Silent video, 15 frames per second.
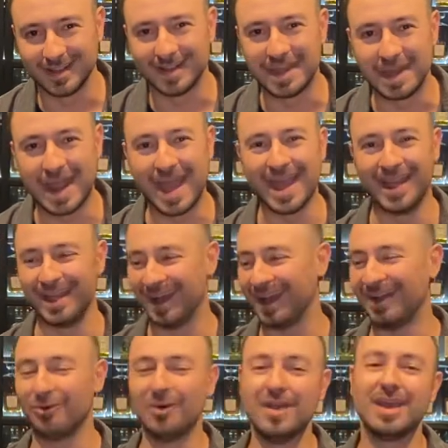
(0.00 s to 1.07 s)

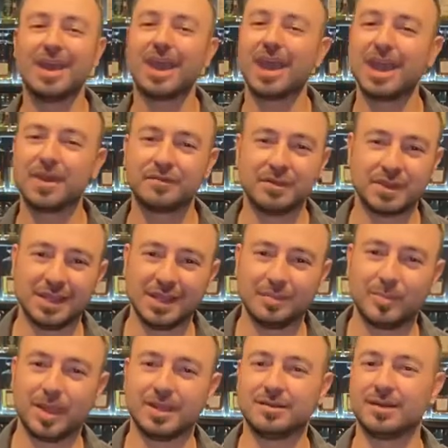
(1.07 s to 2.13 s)
Now, everything
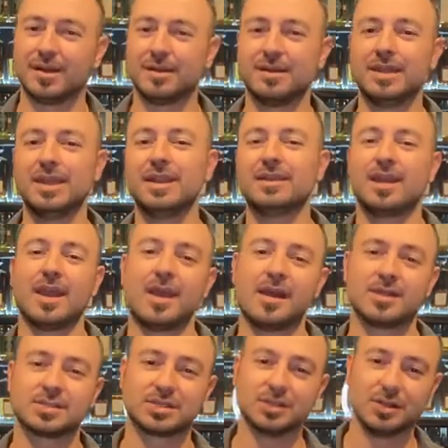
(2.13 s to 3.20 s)
being done
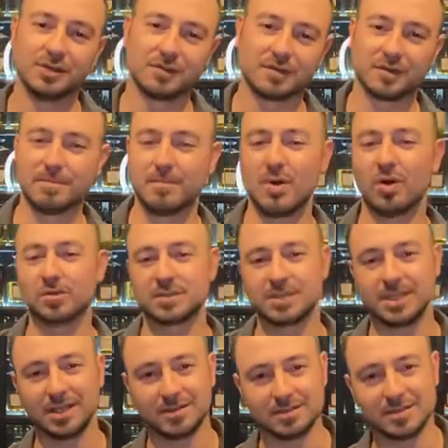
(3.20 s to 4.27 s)
in-house from
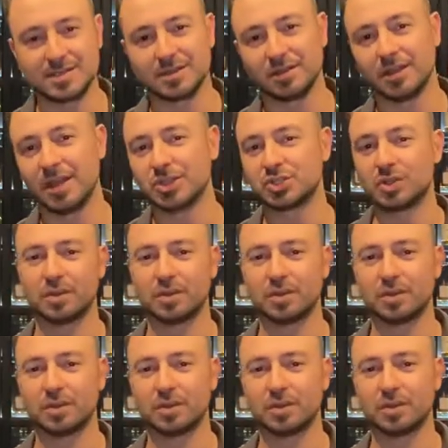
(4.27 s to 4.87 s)
malting, distillation